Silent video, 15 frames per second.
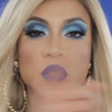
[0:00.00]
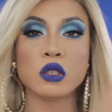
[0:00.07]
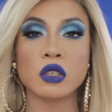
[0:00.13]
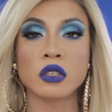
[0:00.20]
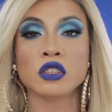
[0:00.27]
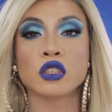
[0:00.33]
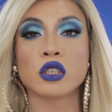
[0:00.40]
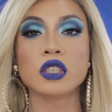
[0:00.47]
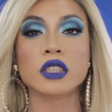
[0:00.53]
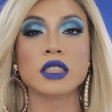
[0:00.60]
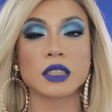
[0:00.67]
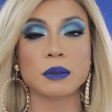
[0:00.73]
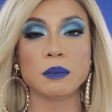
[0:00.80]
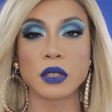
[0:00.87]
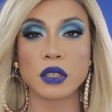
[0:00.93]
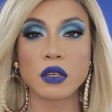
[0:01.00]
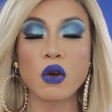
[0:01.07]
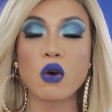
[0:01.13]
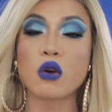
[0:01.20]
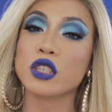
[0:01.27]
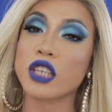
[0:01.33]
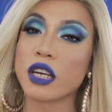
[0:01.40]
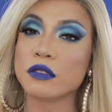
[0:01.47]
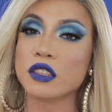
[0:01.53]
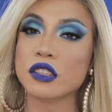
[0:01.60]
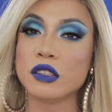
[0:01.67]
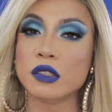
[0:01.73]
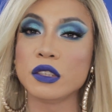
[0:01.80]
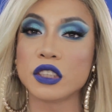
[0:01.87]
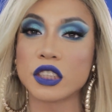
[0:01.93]
you enjoyed this video, all you have to
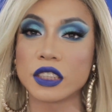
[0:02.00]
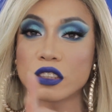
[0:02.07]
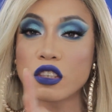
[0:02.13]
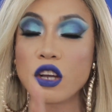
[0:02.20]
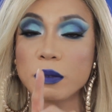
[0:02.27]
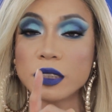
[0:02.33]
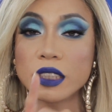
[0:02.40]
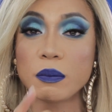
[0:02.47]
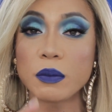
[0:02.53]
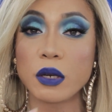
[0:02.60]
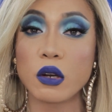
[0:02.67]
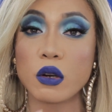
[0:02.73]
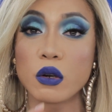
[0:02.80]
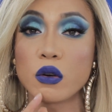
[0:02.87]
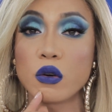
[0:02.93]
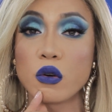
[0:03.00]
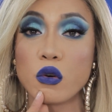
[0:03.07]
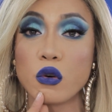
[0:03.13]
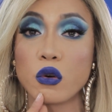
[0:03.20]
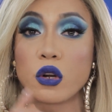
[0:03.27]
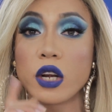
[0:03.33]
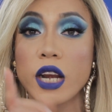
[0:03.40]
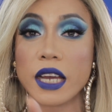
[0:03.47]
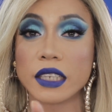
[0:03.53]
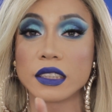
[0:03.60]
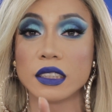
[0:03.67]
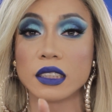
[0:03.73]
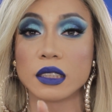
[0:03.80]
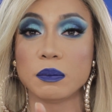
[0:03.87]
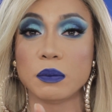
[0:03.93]
do is just comment down below or like
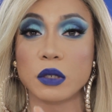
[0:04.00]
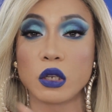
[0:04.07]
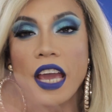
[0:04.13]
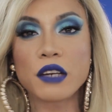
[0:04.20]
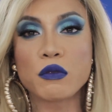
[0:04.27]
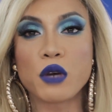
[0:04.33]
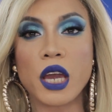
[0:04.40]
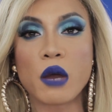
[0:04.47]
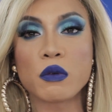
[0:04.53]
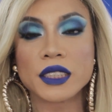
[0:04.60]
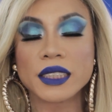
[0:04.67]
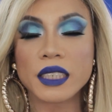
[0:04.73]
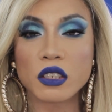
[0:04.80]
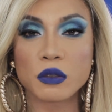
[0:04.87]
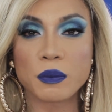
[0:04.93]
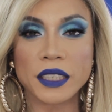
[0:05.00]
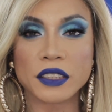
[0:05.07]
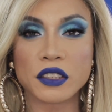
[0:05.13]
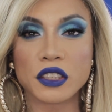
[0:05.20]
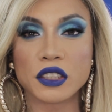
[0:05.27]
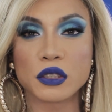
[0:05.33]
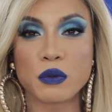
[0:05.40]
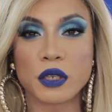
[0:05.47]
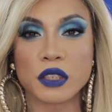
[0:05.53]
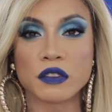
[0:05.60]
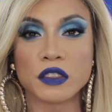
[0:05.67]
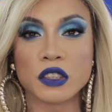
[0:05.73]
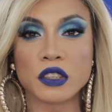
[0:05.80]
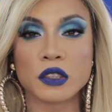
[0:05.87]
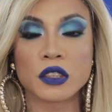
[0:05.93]
this video. Anyway, I want to say goodbye to each one of
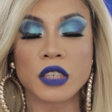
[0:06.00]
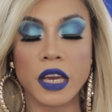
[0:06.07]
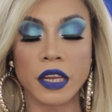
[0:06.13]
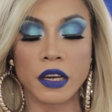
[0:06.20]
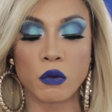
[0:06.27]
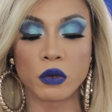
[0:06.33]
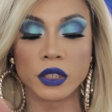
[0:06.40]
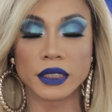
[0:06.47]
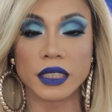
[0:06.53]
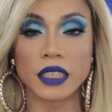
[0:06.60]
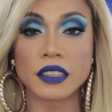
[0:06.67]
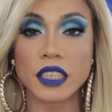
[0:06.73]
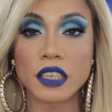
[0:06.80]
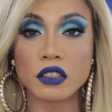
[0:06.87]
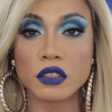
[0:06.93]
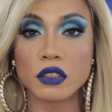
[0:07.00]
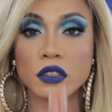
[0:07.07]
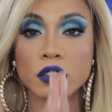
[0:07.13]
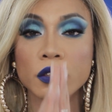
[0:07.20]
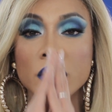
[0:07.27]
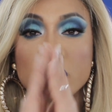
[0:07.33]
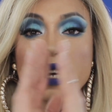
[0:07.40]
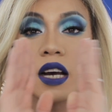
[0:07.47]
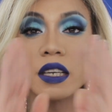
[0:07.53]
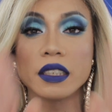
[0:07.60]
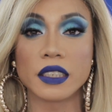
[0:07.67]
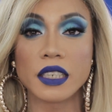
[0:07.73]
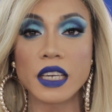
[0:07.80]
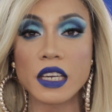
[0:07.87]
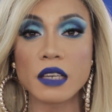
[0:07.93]
you, and I want to say thank you
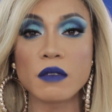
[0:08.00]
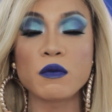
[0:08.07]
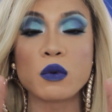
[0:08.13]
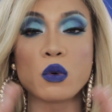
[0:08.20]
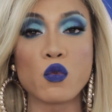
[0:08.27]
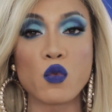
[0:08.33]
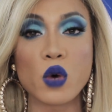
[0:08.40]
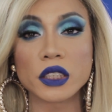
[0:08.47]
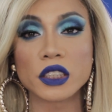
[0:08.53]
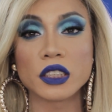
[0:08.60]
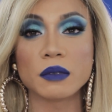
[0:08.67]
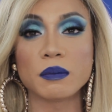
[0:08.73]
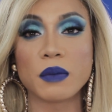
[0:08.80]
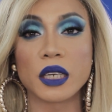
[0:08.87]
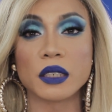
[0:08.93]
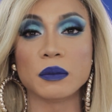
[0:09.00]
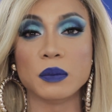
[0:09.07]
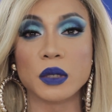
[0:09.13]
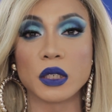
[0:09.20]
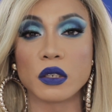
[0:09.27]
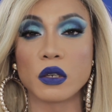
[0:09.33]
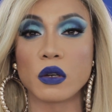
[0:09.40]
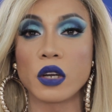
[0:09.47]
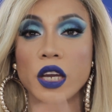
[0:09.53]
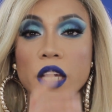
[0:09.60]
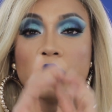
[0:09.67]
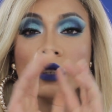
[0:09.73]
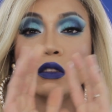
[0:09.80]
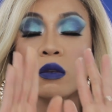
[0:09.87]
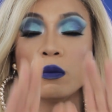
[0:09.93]
again for watching my video.
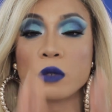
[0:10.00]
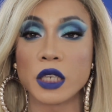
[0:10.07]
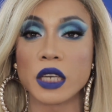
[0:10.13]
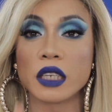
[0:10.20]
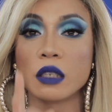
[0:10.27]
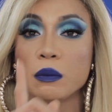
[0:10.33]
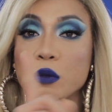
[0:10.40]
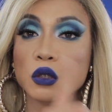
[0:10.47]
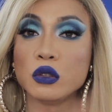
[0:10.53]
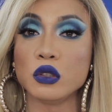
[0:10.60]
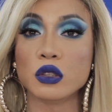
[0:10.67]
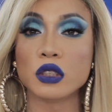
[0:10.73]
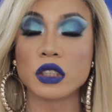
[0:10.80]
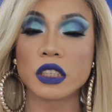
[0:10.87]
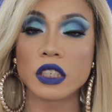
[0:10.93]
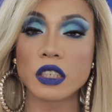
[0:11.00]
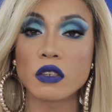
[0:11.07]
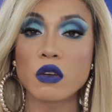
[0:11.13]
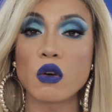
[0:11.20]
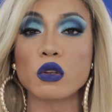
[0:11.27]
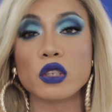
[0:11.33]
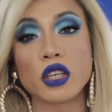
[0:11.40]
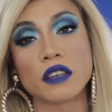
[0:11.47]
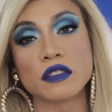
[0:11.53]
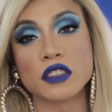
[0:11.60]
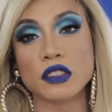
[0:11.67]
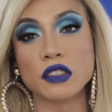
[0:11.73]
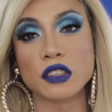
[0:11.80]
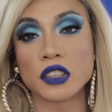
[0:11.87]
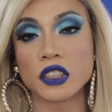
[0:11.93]
And don't forget, if you're new here, all you have to
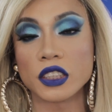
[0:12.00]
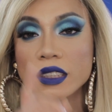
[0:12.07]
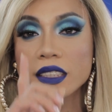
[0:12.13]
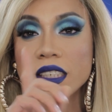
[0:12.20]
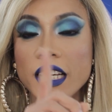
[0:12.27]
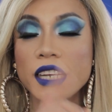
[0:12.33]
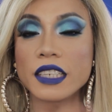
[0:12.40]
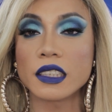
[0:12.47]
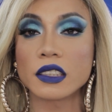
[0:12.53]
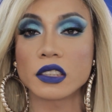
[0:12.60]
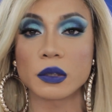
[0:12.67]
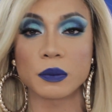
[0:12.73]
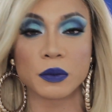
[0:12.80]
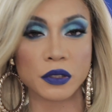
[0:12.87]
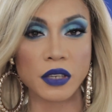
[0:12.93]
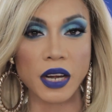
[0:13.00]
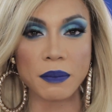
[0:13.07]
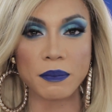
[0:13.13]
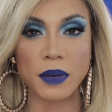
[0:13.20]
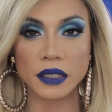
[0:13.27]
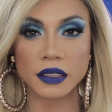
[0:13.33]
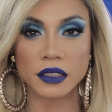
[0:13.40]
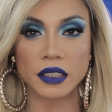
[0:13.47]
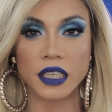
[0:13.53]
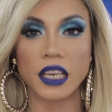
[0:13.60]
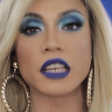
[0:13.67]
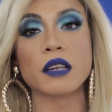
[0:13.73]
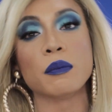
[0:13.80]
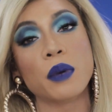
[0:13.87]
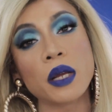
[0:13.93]
do is just click the subscribe button
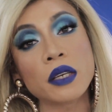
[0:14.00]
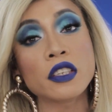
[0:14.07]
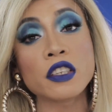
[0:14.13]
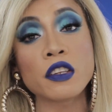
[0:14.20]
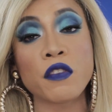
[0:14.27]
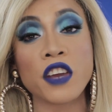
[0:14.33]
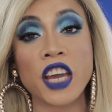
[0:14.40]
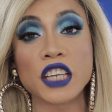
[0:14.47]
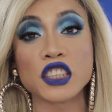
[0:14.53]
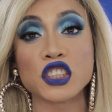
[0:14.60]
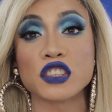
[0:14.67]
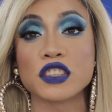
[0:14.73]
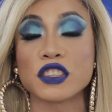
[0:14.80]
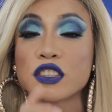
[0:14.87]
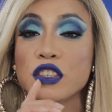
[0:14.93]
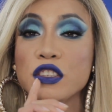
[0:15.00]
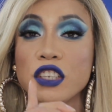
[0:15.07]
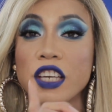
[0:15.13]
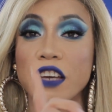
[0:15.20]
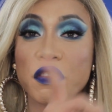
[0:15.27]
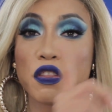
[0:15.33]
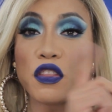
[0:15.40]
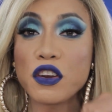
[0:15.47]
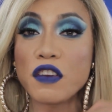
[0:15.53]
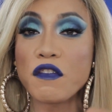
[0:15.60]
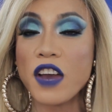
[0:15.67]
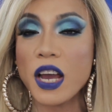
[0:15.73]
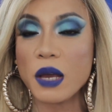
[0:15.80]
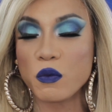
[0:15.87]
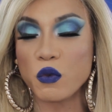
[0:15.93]
and the bell notification so you get
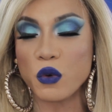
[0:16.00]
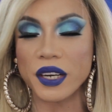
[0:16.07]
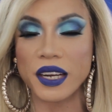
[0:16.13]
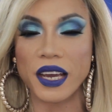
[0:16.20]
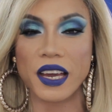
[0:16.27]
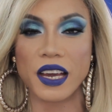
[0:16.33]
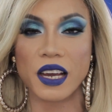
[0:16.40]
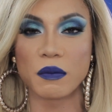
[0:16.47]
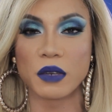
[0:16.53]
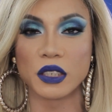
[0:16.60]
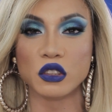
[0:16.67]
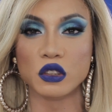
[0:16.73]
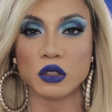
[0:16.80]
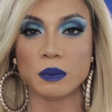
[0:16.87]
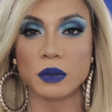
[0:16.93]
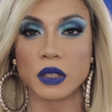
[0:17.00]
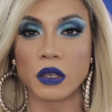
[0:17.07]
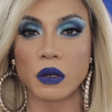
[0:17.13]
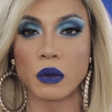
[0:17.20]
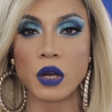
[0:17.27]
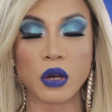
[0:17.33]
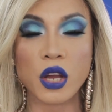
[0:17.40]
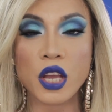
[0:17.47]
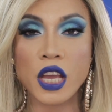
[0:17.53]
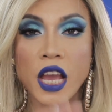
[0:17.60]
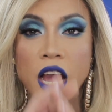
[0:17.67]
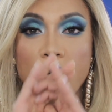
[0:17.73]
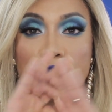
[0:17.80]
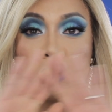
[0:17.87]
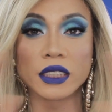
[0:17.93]
notified when I have a new video.
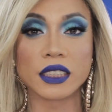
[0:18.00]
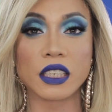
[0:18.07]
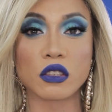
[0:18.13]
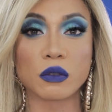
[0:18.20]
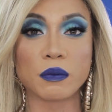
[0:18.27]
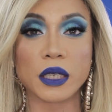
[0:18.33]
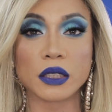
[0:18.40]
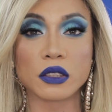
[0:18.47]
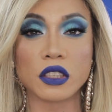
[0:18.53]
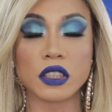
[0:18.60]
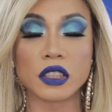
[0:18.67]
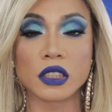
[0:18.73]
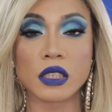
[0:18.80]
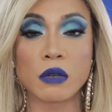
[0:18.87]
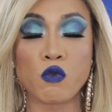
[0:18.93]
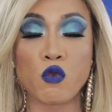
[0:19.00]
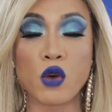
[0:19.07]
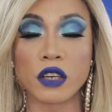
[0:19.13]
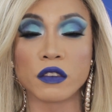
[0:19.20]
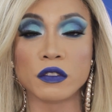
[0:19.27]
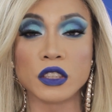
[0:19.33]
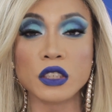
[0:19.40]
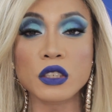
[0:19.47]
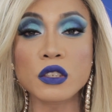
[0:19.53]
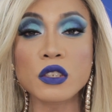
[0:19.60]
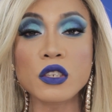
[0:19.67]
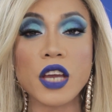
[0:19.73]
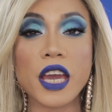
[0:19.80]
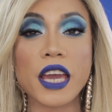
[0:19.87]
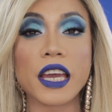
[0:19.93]
I want to say goodbye to each one of
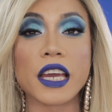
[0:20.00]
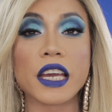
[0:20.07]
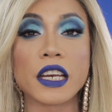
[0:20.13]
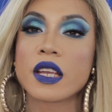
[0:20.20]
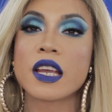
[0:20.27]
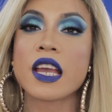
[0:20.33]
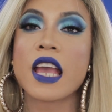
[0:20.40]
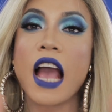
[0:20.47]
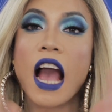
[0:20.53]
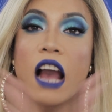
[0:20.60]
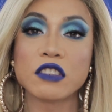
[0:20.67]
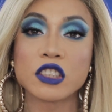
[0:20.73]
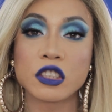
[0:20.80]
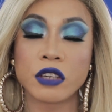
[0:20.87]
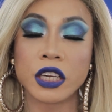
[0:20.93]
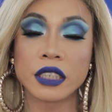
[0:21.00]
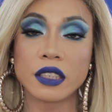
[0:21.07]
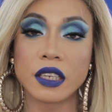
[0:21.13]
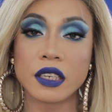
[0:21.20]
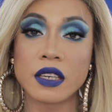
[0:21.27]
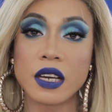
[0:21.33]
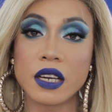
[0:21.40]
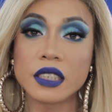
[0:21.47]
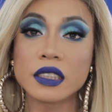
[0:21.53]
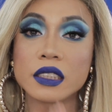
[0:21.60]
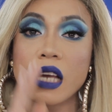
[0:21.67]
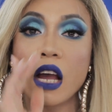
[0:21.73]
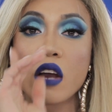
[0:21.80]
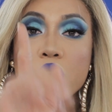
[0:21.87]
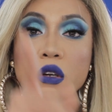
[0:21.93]
you and have a great day, guys.
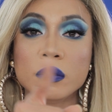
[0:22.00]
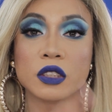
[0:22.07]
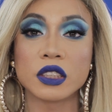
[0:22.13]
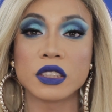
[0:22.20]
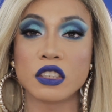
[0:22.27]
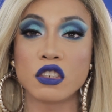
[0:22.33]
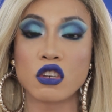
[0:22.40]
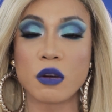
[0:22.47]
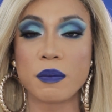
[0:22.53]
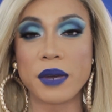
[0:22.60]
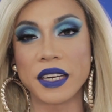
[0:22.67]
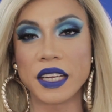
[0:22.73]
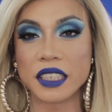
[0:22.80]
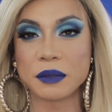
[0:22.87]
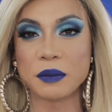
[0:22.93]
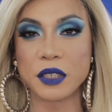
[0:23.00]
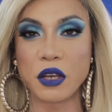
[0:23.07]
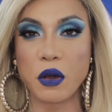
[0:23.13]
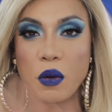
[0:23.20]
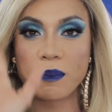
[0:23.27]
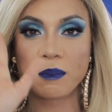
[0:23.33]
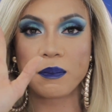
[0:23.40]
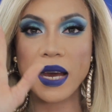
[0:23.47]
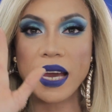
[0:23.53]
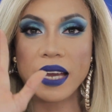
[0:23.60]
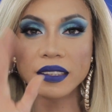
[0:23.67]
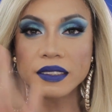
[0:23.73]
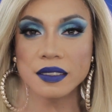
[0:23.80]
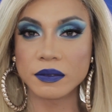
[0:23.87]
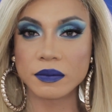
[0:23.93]
I hope to see you on my next video. Bye.